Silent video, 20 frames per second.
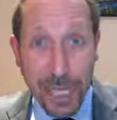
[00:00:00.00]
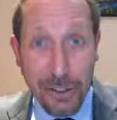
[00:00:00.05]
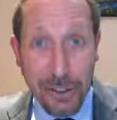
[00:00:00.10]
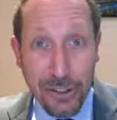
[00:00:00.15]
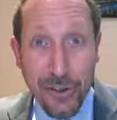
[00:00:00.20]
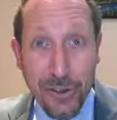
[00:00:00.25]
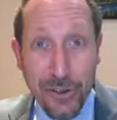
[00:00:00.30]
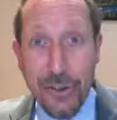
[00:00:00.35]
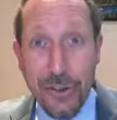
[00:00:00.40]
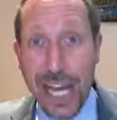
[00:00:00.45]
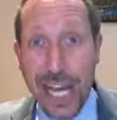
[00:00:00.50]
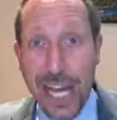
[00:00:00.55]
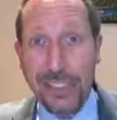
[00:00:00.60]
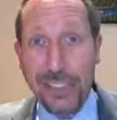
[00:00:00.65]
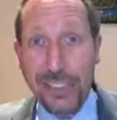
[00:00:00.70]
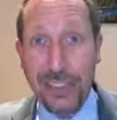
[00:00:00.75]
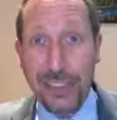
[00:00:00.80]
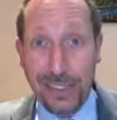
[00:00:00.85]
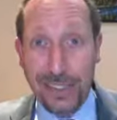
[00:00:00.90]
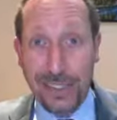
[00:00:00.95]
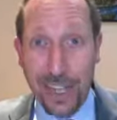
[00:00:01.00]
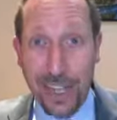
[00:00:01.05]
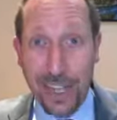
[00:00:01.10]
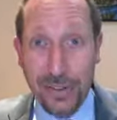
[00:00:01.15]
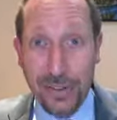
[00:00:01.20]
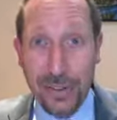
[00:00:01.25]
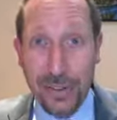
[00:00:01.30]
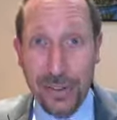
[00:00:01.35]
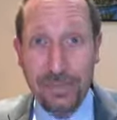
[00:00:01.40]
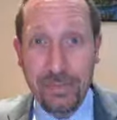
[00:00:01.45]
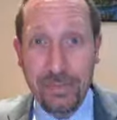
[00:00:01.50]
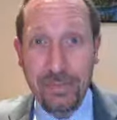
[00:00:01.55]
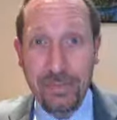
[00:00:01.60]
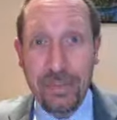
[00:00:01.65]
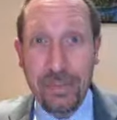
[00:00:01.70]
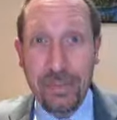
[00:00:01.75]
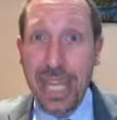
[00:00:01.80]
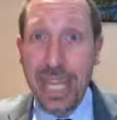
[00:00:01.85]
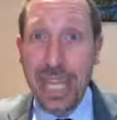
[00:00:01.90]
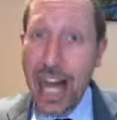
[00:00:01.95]
But in 2007,
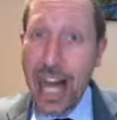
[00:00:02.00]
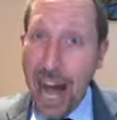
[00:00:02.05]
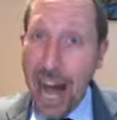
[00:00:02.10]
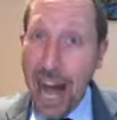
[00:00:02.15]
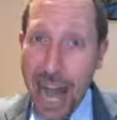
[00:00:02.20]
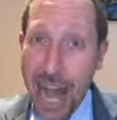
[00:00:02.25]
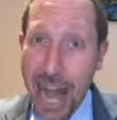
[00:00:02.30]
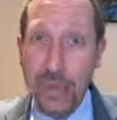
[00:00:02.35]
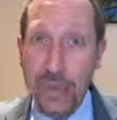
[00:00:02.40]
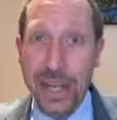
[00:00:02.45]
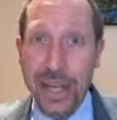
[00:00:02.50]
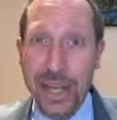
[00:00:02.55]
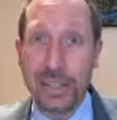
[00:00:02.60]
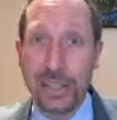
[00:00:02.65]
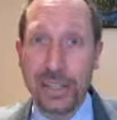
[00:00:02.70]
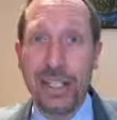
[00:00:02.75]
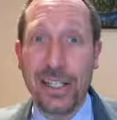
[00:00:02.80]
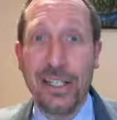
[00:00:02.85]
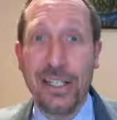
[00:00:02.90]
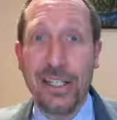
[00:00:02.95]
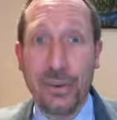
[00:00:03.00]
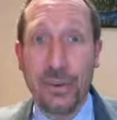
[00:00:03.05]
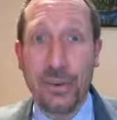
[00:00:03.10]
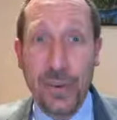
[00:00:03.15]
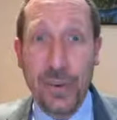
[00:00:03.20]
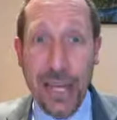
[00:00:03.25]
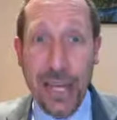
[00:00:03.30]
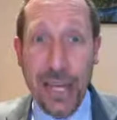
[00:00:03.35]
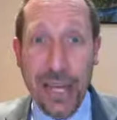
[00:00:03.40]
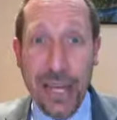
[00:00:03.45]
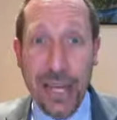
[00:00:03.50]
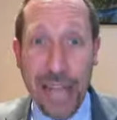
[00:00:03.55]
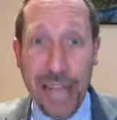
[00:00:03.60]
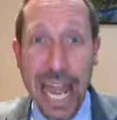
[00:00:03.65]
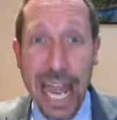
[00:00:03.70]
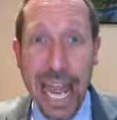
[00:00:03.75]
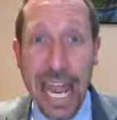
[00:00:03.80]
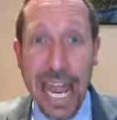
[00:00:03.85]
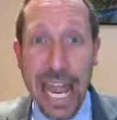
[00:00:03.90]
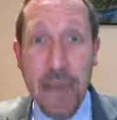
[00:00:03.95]
I went along
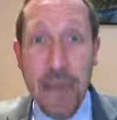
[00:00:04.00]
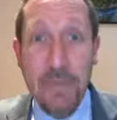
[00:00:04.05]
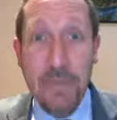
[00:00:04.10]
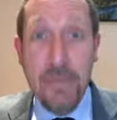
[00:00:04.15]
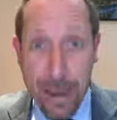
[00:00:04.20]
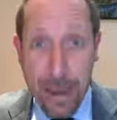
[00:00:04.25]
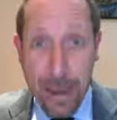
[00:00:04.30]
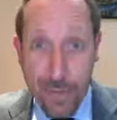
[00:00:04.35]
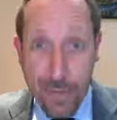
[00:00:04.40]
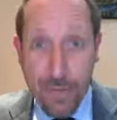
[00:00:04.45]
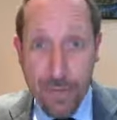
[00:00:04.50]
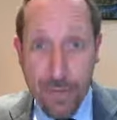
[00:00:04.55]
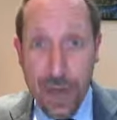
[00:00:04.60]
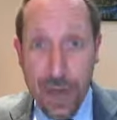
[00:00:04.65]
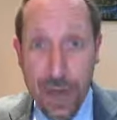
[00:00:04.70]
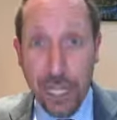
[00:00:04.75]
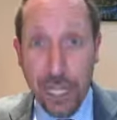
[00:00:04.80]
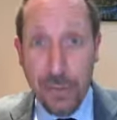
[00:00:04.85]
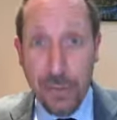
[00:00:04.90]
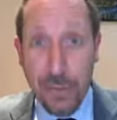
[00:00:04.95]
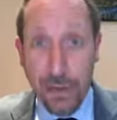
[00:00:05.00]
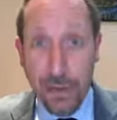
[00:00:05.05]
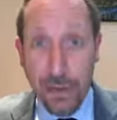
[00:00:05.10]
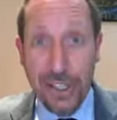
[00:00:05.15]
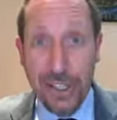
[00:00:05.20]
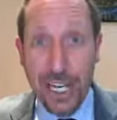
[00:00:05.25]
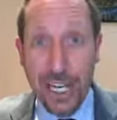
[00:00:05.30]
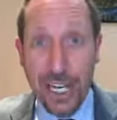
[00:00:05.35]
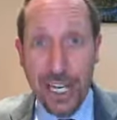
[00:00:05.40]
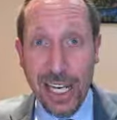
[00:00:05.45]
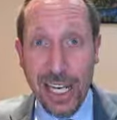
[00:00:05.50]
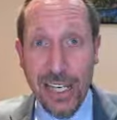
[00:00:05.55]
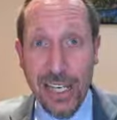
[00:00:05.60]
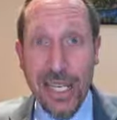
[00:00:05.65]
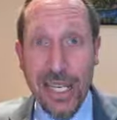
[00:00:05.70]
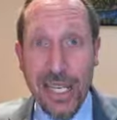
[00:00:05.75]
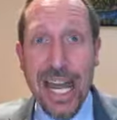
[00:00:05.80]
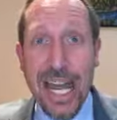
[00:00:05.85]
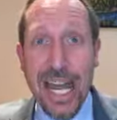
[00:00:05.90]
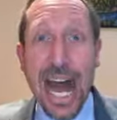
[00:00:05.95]
with a member of my
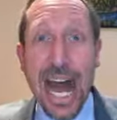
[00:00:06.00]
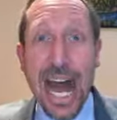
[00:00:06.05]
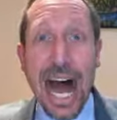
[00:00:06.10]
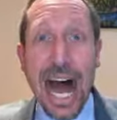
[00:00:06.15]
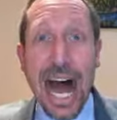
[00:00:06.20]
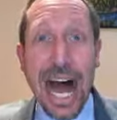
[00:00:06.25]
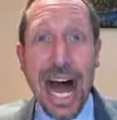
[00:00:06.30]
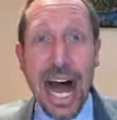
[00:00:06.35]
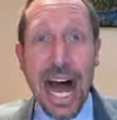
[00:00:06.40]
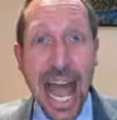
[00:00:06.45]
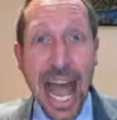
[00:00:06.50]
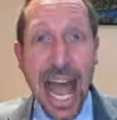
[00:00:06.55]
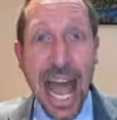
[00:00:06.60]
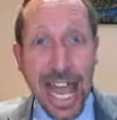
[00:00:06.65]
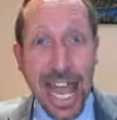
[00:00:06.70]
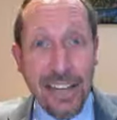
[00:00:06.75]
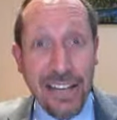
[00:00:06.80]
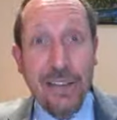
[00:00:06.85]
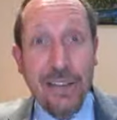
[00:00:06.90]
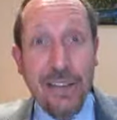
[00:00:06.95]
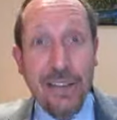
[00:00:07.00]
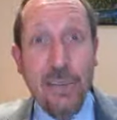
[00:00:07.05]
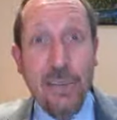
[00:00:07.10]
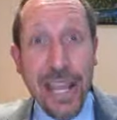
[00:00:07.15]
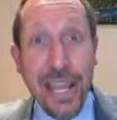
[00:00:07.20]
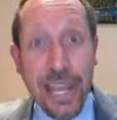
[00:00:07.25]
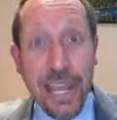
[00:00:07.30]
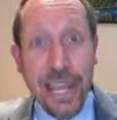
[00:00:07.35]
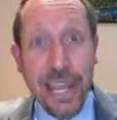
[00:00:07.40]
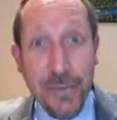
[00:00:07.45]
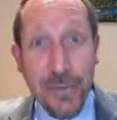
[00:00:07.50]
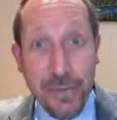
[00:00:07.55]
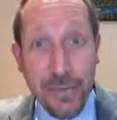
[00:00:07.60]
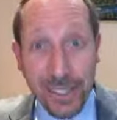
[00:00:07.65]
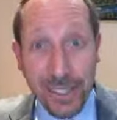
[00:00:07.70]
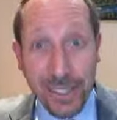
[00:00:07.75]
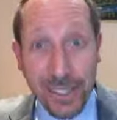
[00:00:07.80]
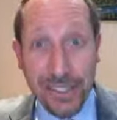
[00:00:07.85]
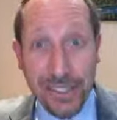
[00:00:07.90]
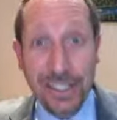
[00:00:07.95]
community, uh, and we
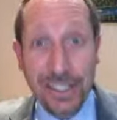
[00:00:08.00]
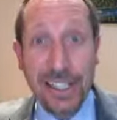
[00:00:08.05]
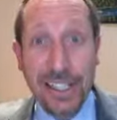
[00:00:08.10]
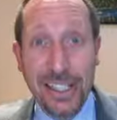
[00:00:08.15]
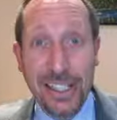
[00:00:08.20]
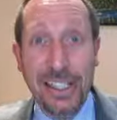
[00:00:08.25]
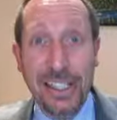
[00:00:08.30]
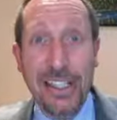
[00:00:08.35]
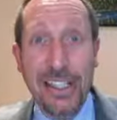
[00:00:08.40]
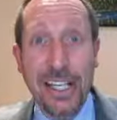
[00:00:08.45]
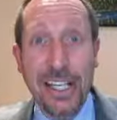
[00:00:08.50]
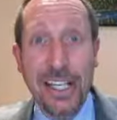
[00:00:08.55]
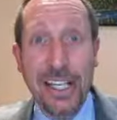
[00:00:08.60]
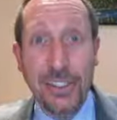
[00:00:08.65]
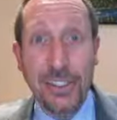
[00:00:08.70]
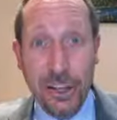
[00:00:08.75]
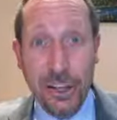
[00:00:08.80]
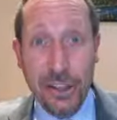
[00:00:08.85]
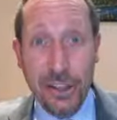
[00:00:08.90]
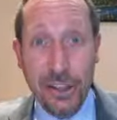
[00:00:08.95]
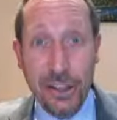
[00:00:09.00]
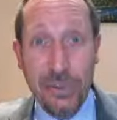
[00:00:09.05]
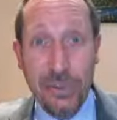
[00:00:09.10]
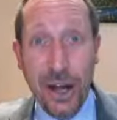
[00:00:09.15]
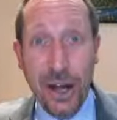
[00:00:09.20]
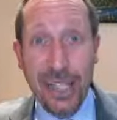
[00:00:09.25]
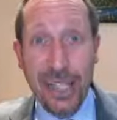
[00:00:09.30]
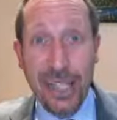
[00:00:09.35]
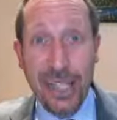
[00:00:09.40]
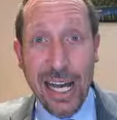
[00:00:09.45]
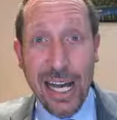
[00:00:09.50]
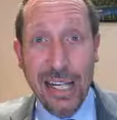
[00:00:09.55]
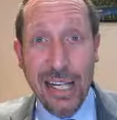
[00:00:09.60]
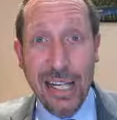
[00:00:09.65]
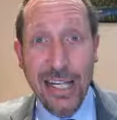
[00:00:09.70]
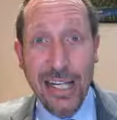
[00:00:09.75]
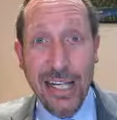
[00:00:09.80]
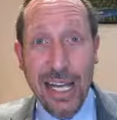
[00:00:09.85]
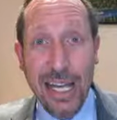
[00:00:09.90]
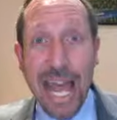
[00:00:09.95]
visited Jonathan
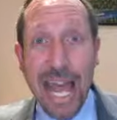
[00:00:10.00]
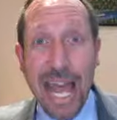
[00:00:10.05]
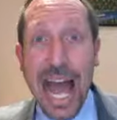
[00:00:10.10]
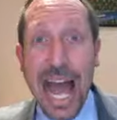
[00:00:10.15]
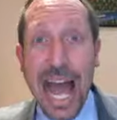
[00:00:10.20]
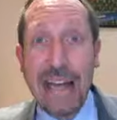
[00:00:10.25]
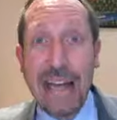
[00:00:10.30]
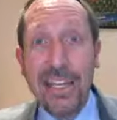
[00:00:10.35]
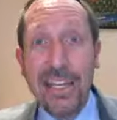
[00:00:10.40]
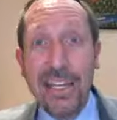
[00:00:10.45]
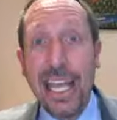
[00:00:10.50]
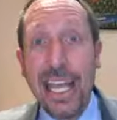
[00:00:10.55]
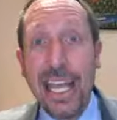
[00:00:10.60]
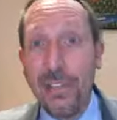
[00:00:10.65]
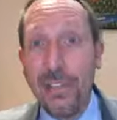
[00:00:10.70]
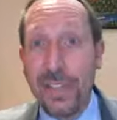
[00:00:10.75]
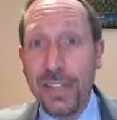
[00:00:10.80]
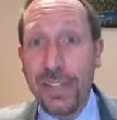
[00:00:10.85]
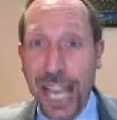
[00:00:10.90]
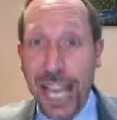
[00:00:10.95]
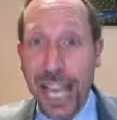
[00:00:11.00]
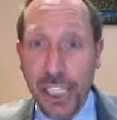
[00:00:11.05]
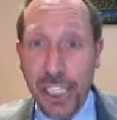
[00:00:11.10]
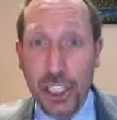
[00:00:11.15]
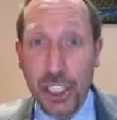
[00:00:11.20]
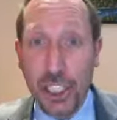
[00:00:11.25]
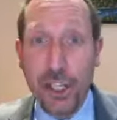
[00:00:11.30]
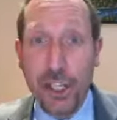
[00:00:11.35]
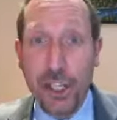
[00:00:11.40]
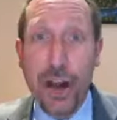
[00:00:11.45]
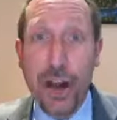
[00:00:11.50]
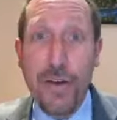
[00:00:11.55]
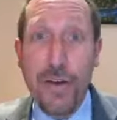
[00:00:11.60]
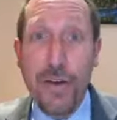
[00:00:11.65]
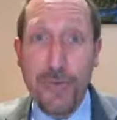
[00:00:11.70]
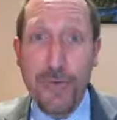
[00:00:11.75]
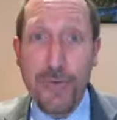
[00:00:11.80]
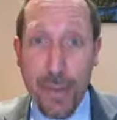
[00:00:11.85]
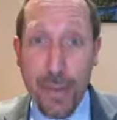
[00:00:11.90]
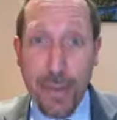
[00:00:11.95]
Pollard at the invitation
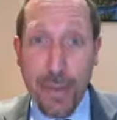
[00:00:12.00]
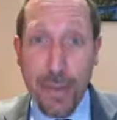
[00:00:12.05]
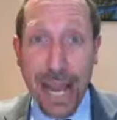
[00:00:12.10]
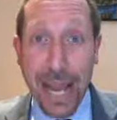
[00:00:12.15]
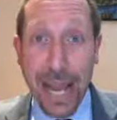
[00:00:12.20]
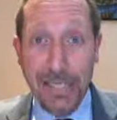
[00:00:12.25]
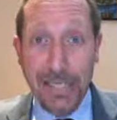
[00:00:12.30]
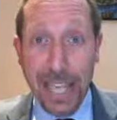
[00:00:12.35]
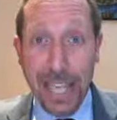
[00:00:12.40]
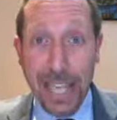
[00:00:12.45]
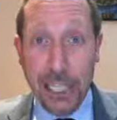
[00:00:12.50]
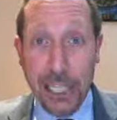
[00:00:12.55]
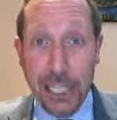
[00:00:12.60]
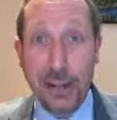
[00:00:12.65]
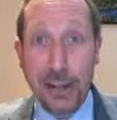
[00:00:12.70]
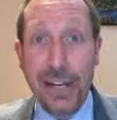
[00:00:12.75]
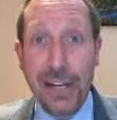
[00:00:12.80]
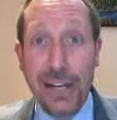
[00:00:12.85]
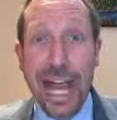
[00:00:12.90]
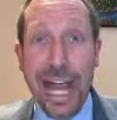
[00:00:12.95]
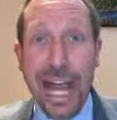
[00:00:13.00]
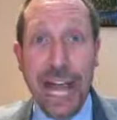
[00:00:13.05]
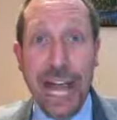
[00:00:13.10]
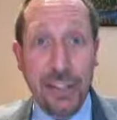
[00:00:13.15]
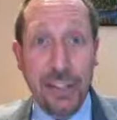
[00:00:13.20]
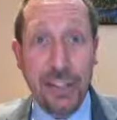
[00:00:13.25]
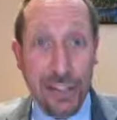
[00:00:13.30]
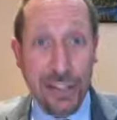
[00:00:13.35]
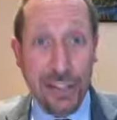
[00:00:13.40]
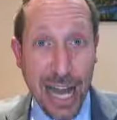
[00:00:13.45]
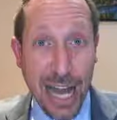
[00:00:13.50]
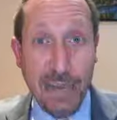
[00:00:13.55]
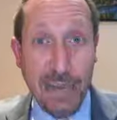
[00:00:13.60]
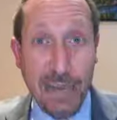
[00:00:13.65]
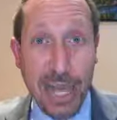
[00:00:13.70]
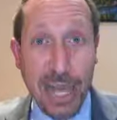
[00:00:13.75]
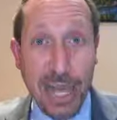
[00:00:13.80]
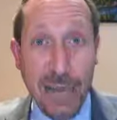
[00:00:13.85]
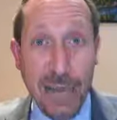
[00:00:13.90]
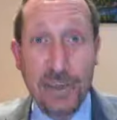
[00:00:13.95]
of Rabbi Pesach Lerner. At the
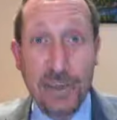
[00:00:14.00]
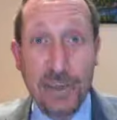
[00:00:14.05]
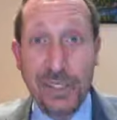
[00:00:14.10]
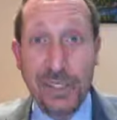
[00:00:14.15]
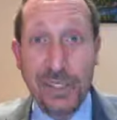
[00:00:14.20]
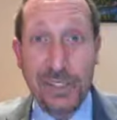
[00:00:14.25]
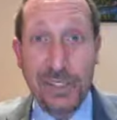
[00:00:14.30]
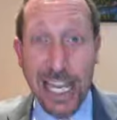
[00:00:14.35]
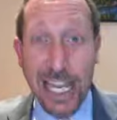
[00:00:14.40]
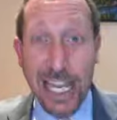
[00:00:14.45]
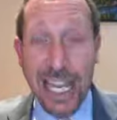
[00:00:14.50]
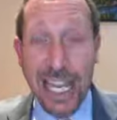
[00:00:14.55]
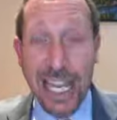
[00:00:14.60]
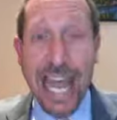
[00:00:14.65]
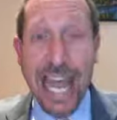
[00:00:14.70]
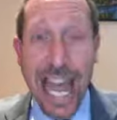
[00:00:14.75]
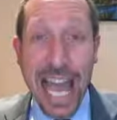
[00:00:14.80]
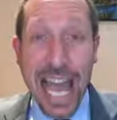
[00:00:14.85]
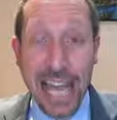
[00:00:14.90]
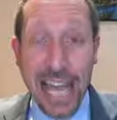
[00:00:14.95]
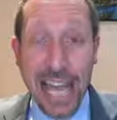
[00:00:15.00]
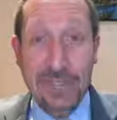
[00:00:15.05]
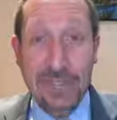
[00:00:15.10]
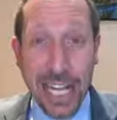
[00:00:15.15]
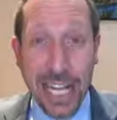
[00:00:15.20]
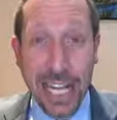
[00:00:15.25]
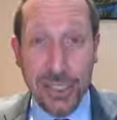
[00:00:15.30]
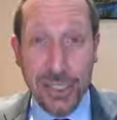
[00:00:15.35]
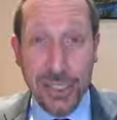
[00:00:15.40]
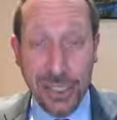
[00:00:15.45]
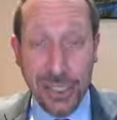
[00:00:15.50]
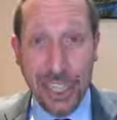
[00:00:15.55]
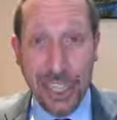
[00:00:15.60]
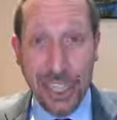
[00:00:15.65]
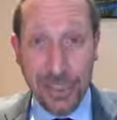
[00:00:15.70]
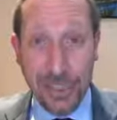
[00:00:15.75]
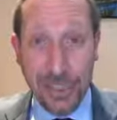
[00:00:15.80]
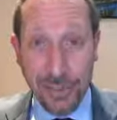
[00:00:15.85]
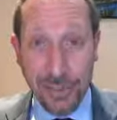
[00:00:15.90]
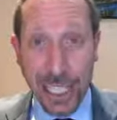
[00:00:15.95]
time, he was the head of National
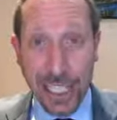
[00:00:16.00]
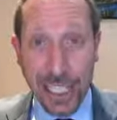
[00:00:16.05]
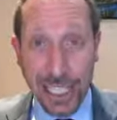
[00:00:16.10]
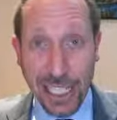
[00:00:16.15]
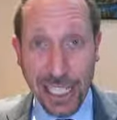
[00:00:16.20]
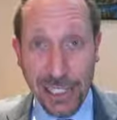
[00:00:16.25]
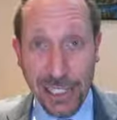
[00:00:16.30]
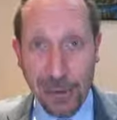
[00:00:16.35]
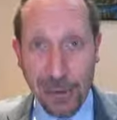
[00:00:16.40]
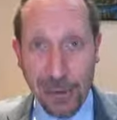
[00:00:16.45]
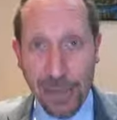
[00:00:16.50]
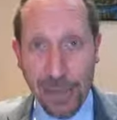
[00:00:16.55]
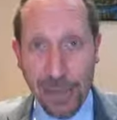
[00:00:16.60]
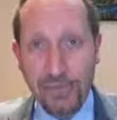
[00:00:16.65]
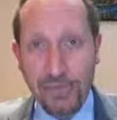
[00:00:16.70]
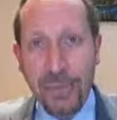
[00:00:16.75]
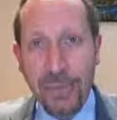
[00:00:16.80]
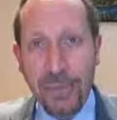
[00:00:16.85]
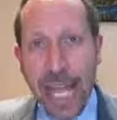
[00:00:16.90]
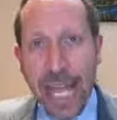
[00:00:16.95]
Council of Young Israel.